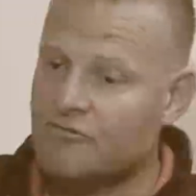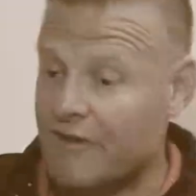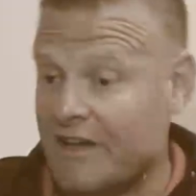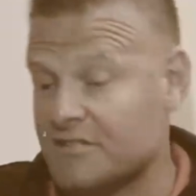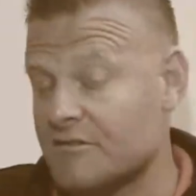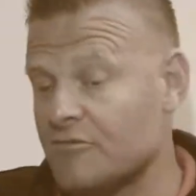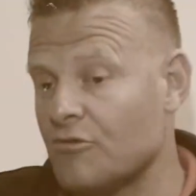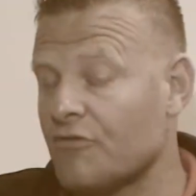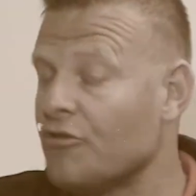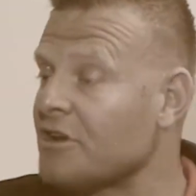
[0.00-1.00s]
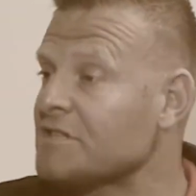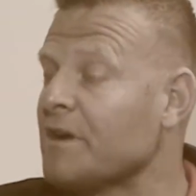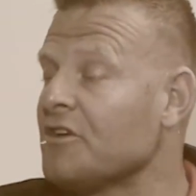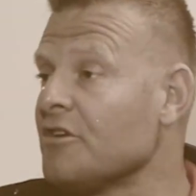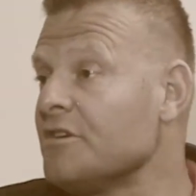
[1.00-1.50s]
first work for
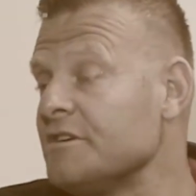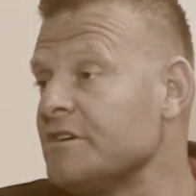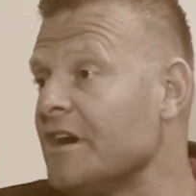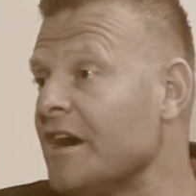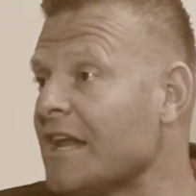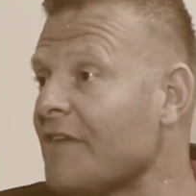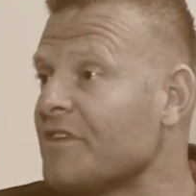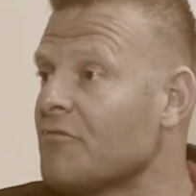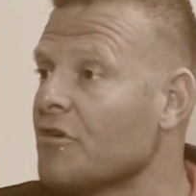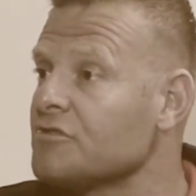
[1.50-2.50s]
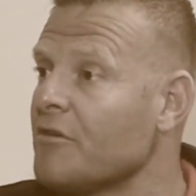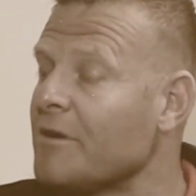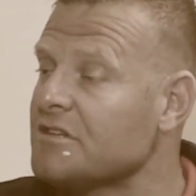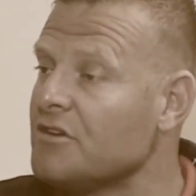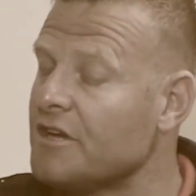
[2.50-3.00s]
Espanyol and afterwards for
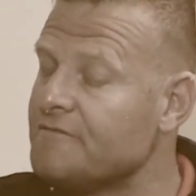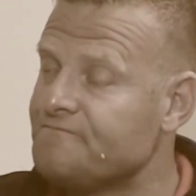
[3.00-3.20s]
Barcelona.